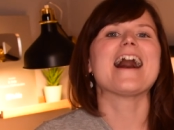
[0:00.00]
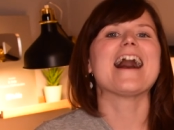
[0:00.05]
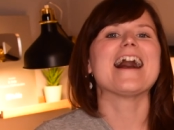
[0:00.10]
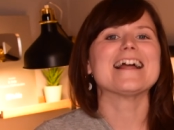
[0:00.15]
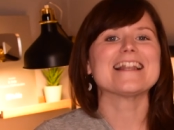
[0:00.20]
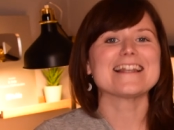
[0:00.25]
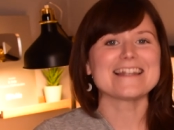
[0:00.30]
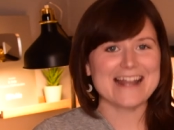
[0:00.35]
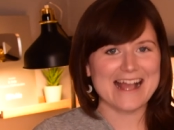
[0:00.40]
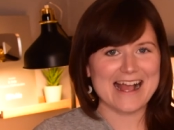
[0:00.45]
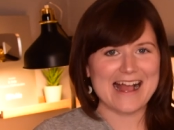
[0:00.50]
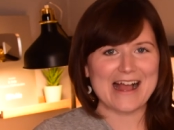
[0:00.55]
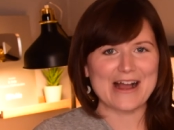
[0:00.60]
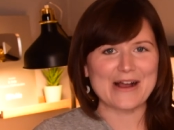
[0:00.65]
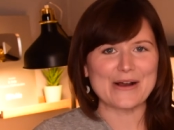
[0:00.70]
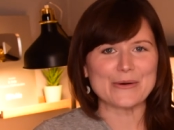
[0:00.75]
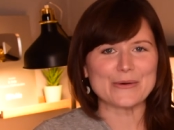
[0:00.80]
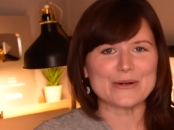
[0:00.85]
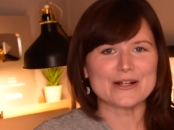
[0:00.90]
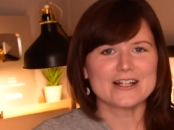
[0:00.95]
And
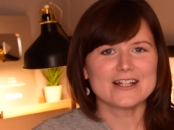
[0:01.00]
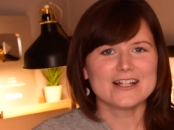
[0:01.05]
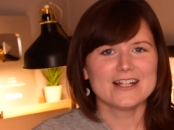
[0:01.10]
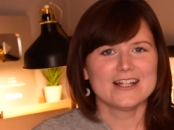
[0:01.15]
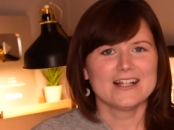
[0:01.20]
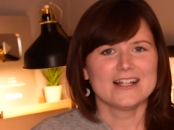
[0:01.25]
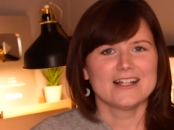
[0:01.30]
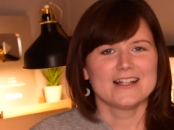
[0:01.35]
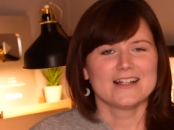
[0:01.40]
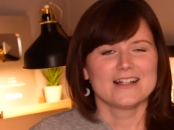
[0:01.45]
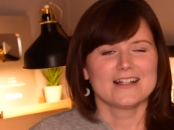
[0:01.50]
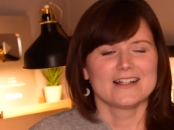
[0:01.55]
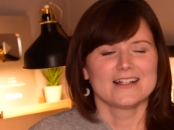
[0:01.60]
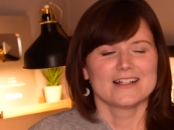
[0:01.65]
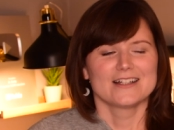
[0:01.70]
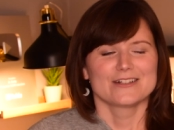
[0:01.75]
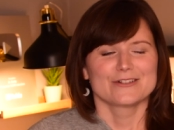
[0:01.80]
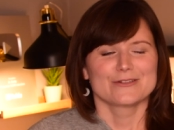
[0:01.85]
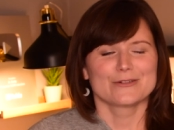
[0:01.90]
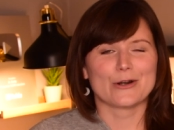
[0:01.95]
now,
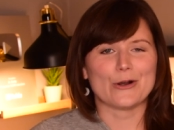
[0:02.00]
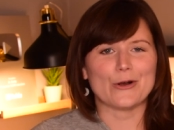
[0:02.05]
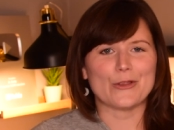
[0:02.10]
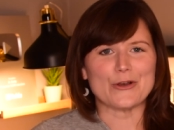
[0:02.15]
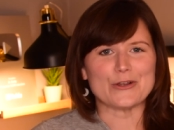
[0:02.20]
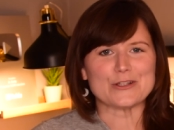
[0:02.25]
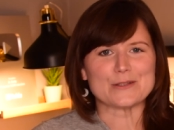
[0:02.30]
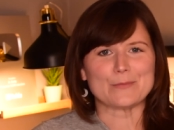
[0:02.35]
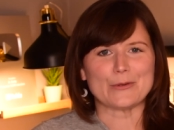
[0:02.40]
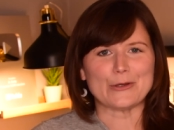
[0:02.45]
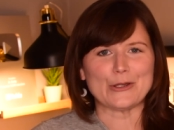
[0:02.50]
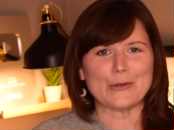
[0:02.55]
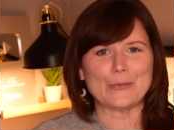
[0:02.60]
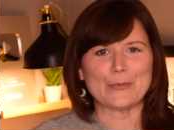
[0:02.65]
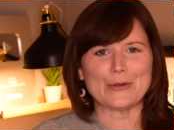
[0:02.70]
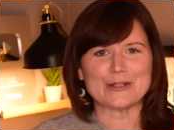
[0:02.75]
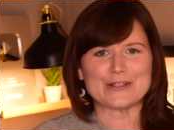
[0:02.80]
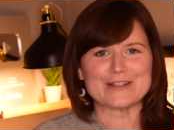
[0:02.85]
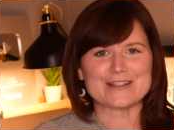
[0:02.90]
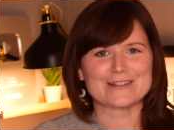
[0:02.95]
roll those
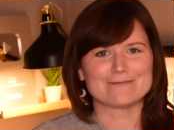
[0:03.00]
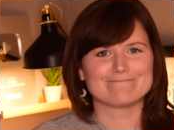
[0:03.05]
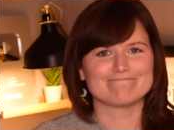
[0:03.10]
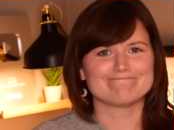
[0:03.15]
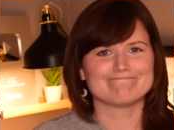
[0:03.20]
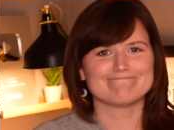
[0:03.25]
bloopers.